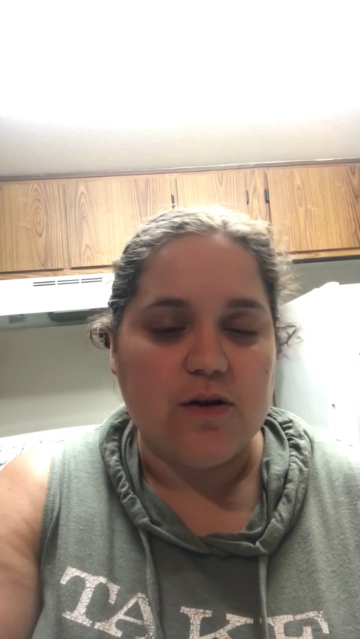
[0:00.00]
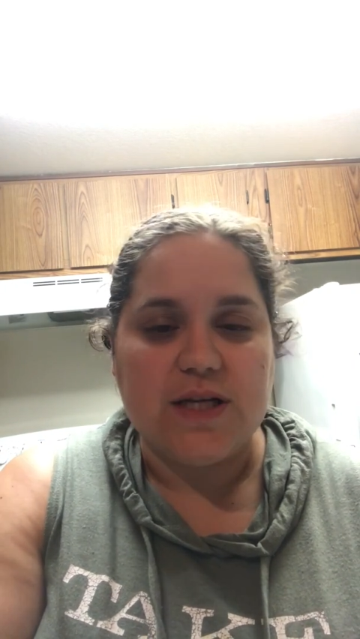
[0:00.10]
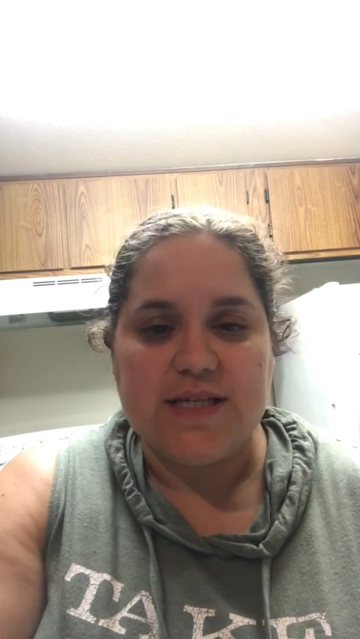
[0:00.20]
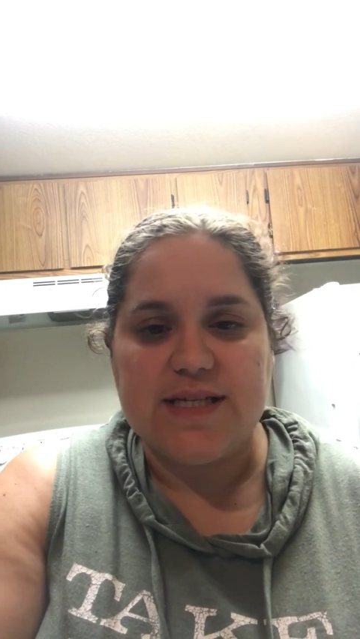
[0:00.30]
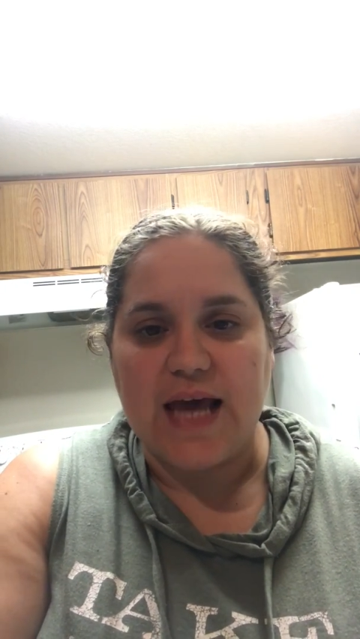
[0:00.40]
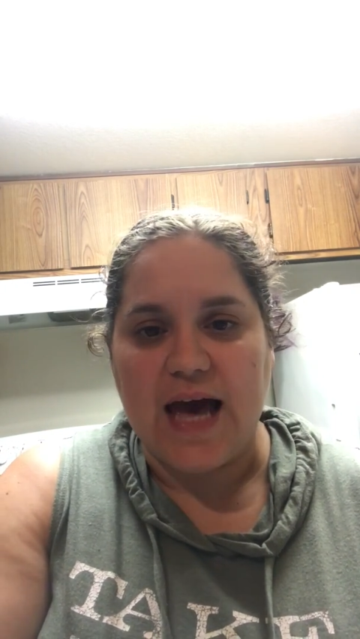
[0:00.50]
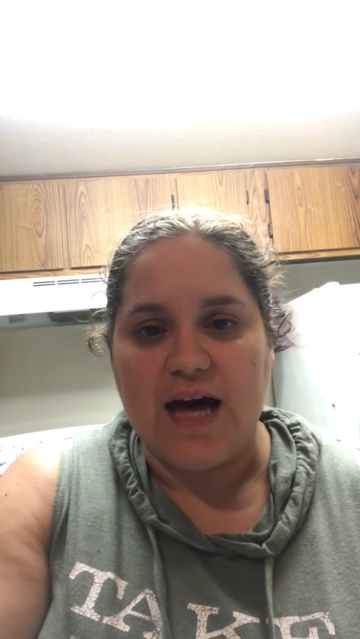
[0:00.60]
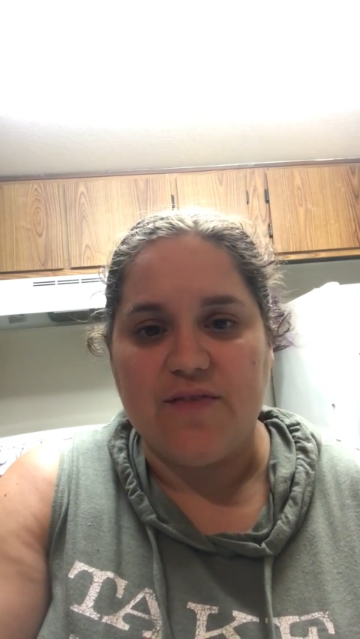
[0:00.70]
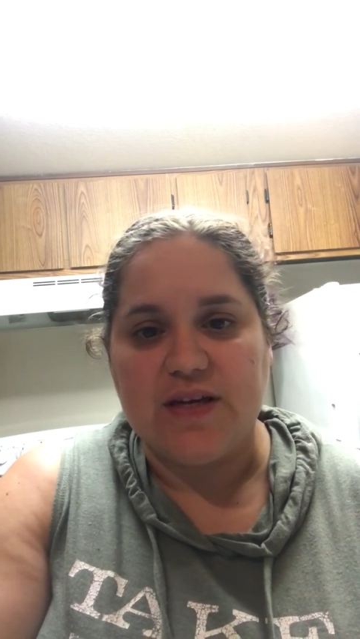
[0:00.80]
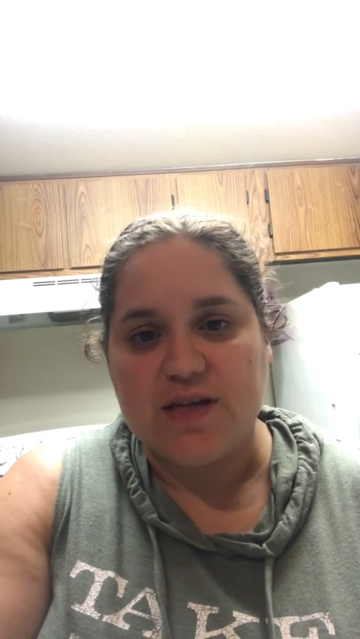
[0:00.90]
only does it
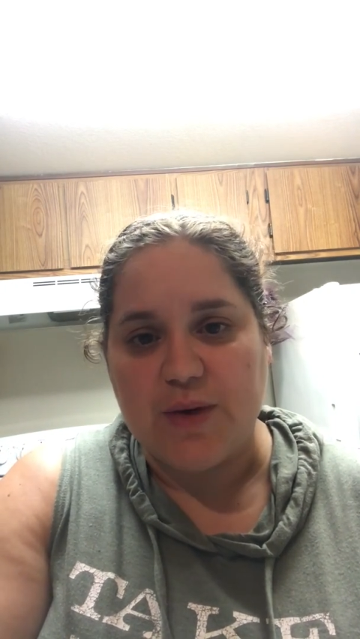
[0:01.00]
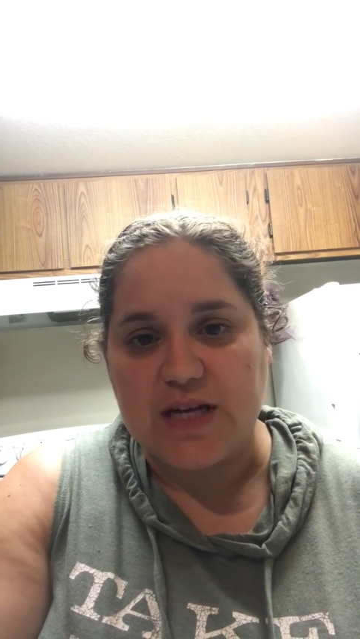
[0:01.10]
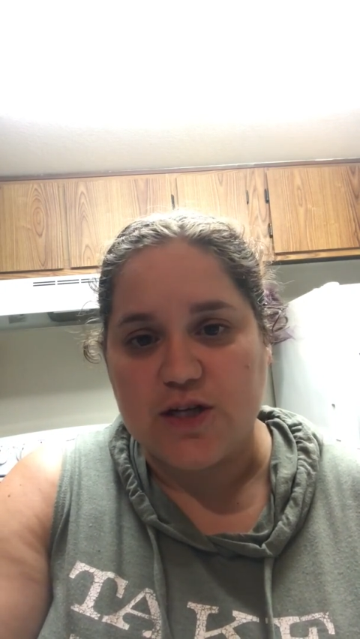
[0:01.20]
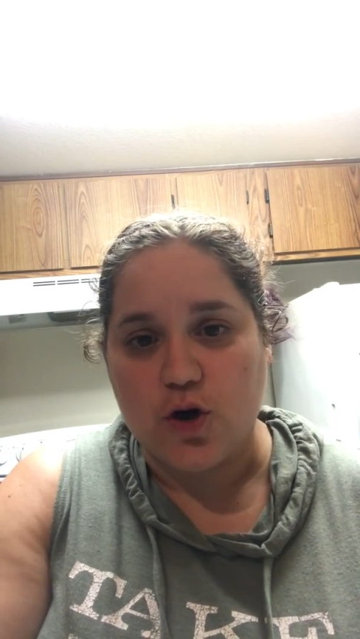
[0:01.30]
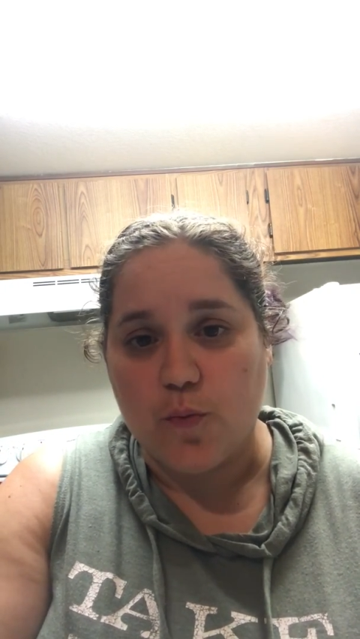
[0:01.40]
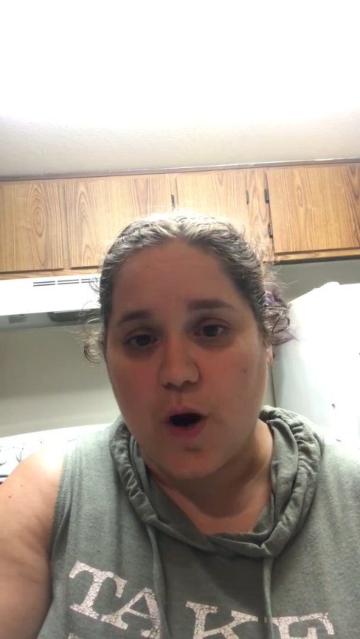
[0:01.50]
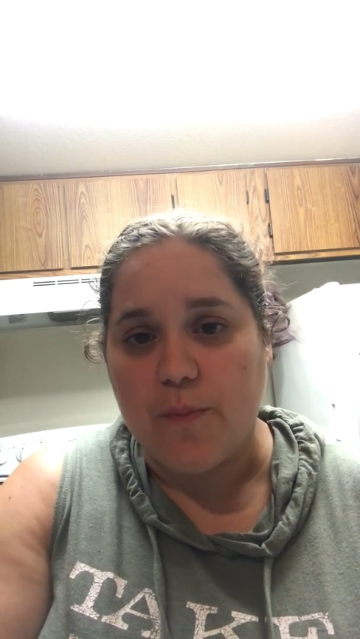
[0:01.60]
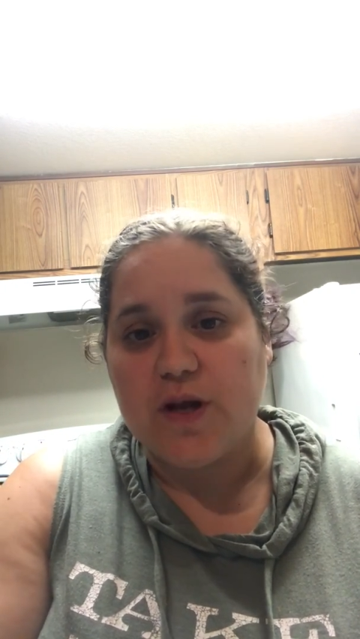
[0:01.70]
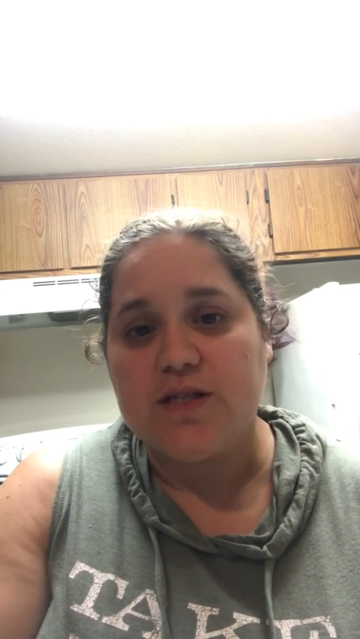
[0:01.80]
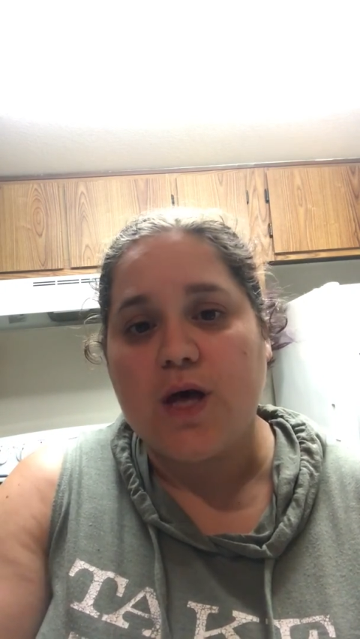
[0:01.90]
have antibacterial
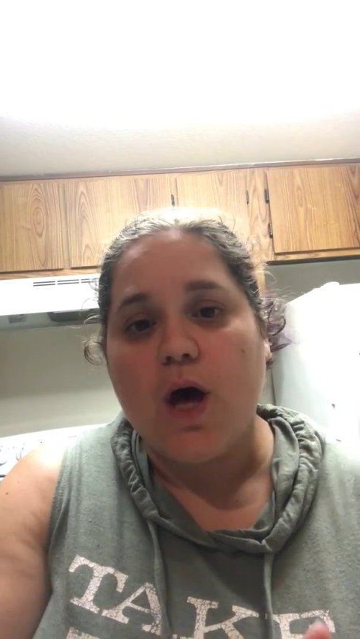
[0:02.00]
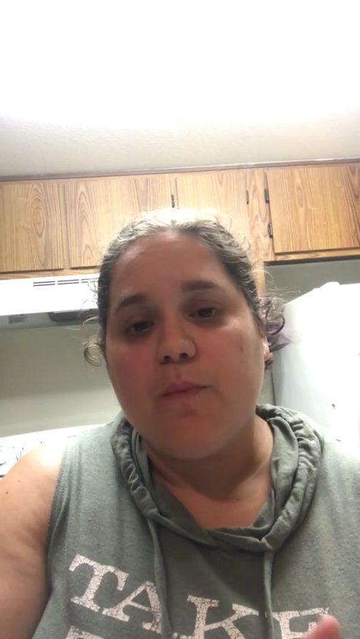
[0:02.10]
properties,